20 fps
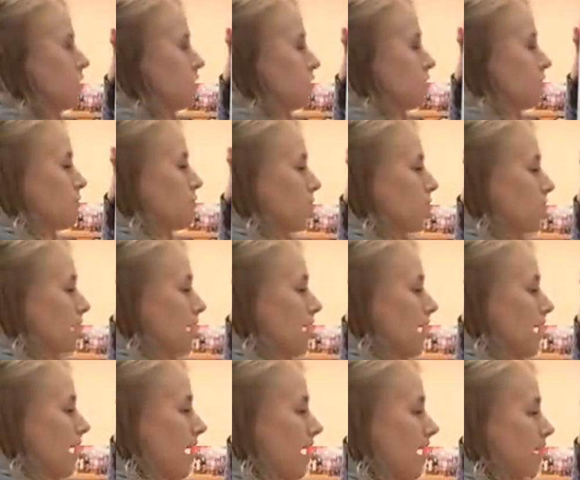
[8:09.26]
So we
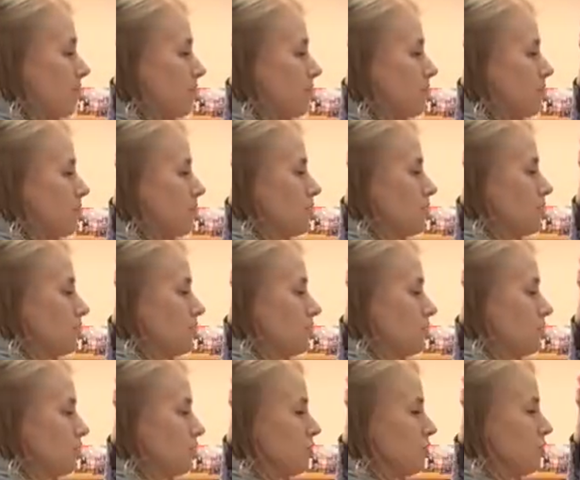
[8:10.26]
have
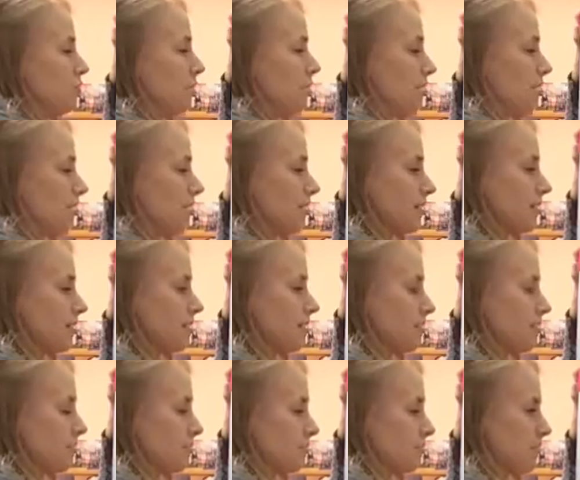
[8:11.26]

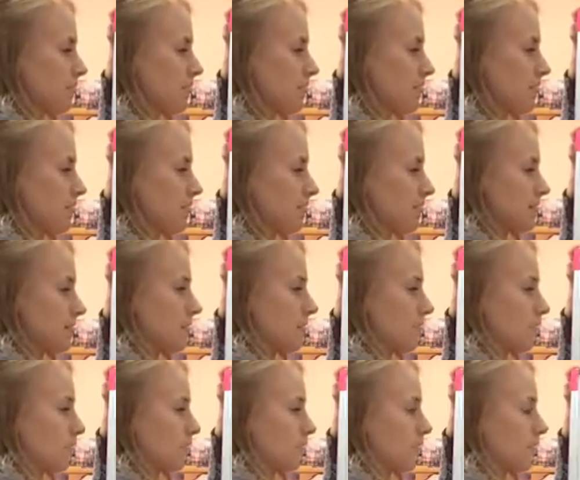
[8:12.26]
2x plus
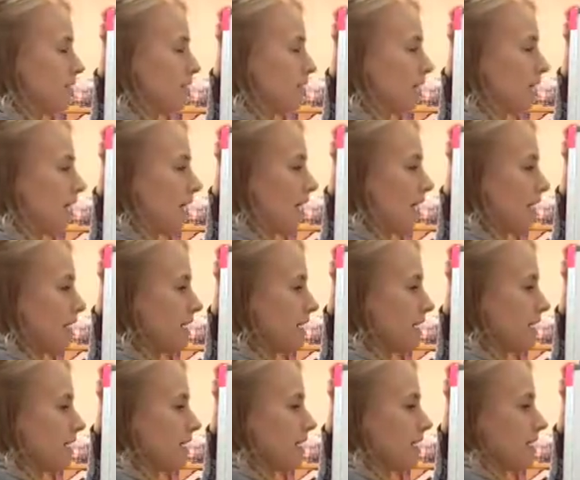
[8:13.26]
3y
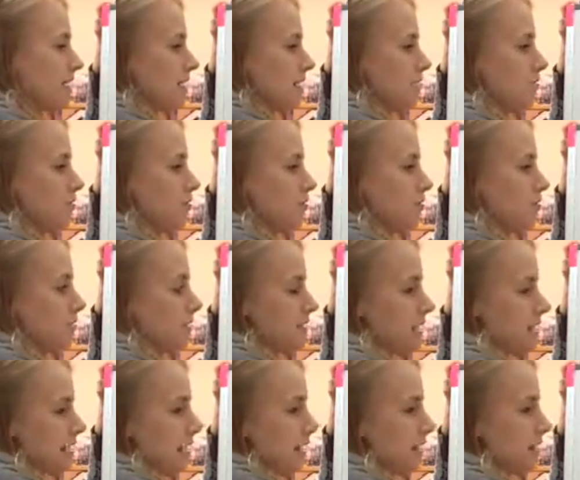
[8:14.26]

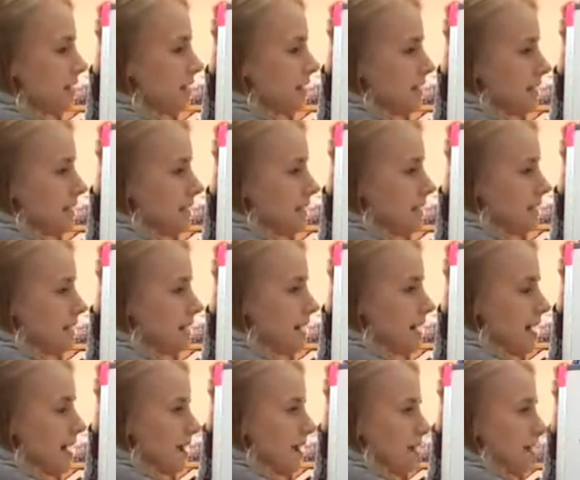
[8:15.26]
equals 18,
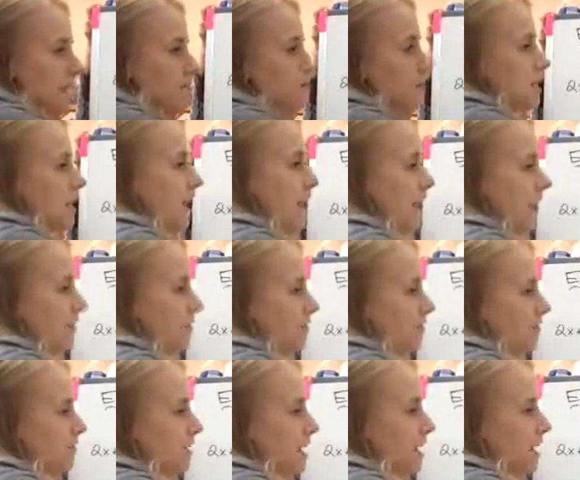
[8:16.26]
and then we had
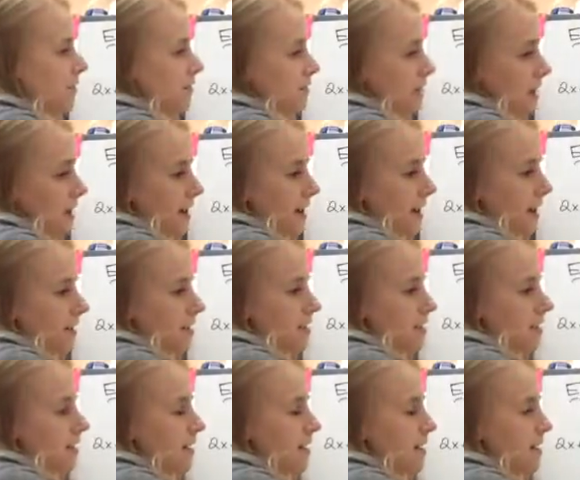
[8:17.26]

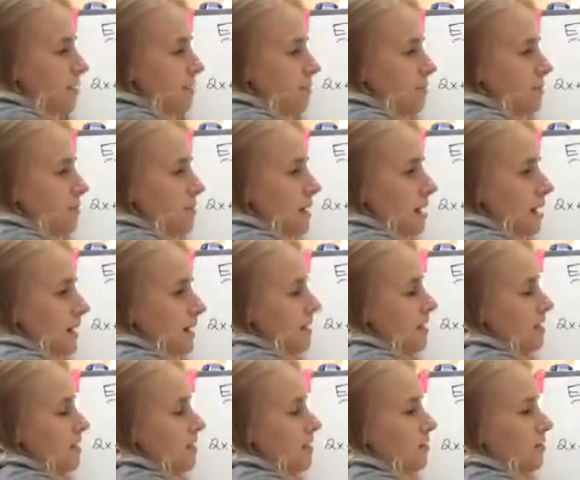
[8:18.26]
5x
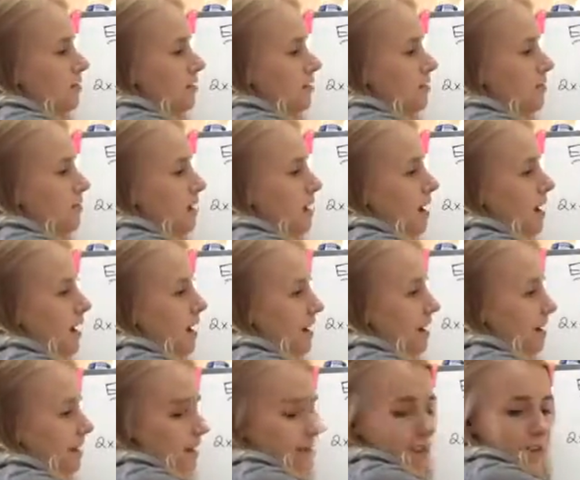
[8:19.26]
minus
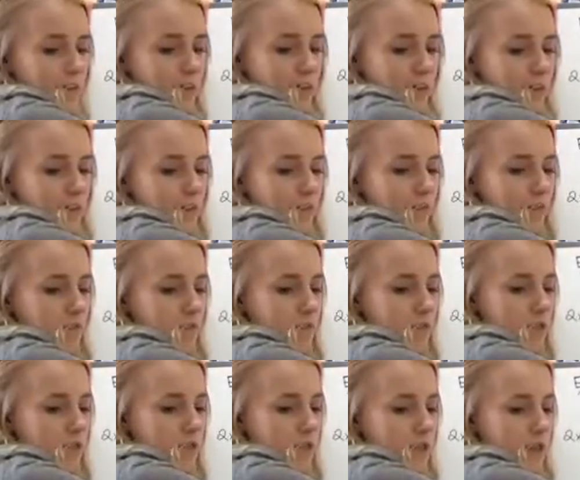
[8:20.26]
3y
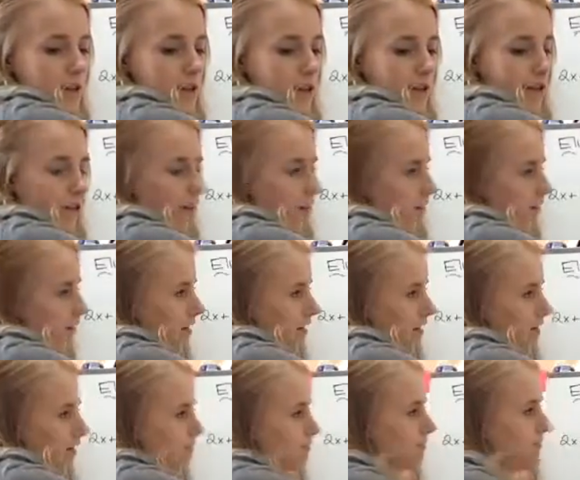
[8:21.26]
equals
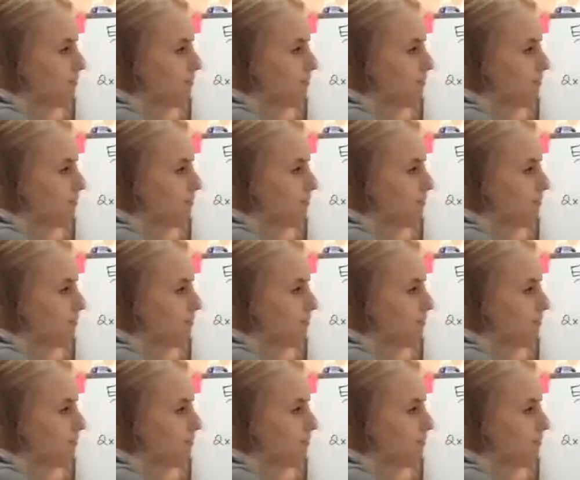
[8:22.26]
3.